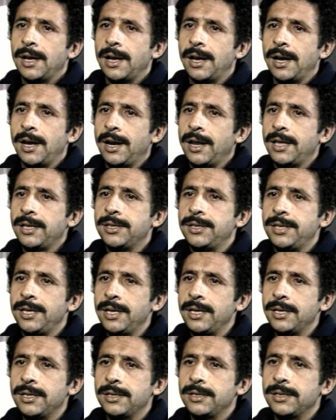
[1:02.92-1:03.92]
And I
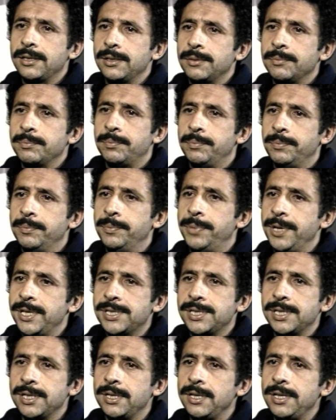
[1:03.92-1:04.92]
think
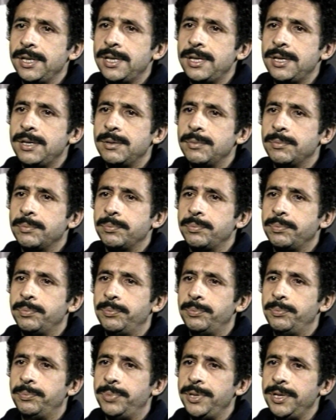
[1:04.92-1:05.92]
basically
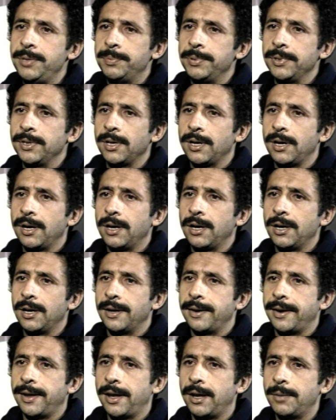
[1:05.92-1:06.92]
people are
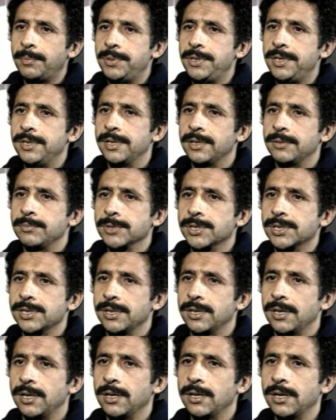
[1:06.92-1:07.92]
unhappy that
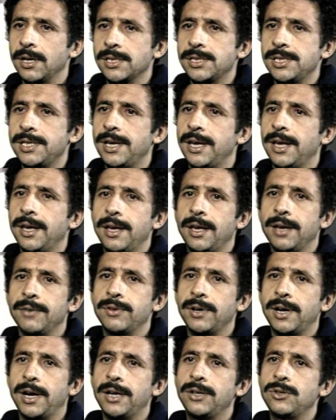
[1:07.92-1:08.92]
Mr. Alkazi
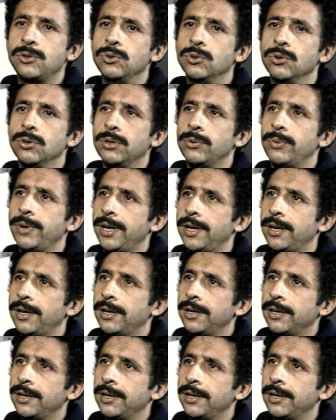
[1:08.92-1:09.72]
ever had to go away.